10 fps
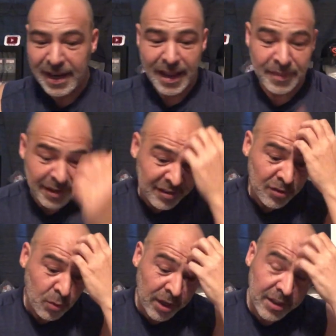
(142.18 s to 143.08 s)
And this
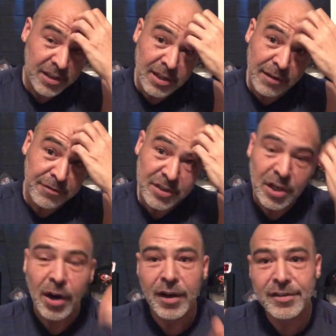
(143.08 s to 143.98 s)
is one of the toughest
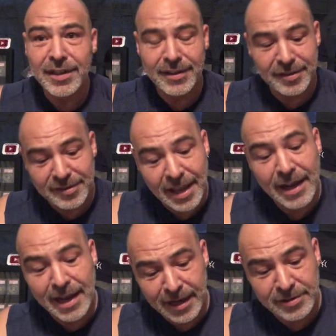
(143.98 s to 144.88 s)
cards in the set,
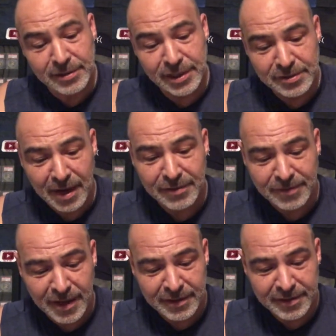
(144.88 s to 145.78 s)
actually. Try to
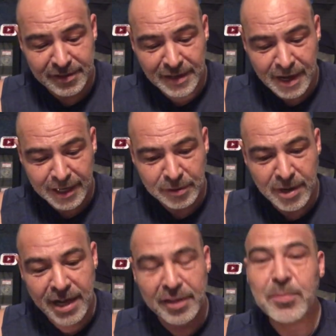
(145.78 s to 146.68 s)
find this in high
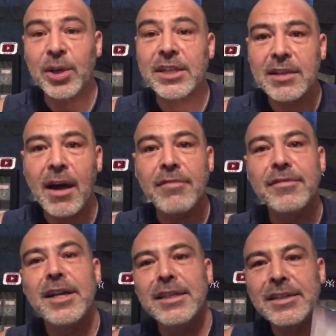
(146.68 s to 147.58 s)
grade. It's pretty tough.
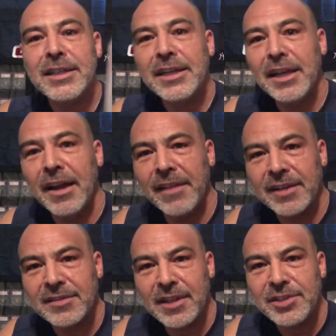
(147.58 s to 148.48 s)
And
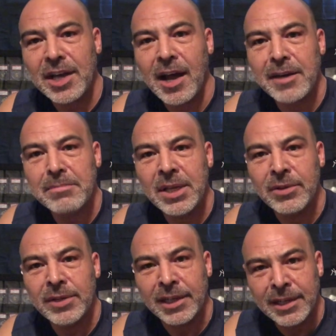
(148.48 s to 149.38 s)
that's the John
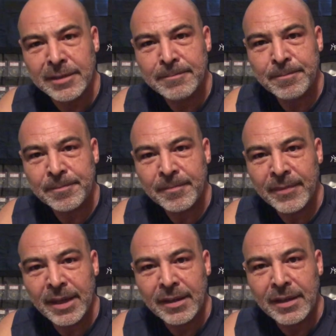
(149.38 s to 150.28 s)
Milner.
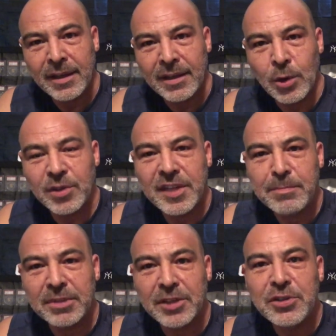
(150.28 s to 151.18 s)
Of course, he
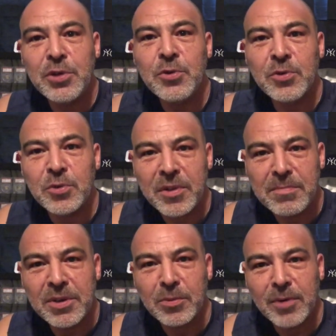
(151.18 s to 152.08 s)
platooned with
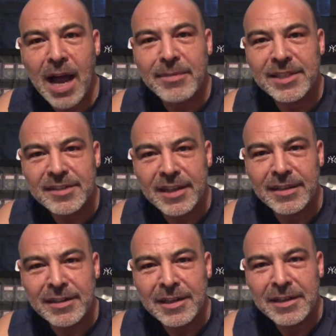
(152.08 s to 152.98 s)
Bill
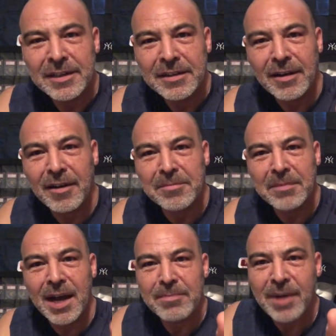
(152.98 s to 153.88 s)
Robinson on
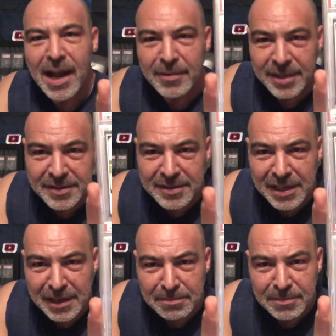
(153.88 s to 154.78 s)
my Pirates
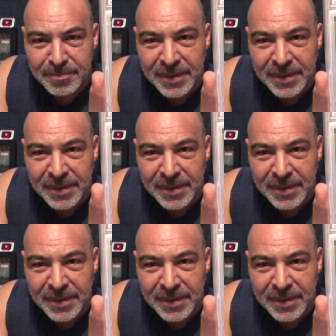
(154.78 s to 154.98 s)
team.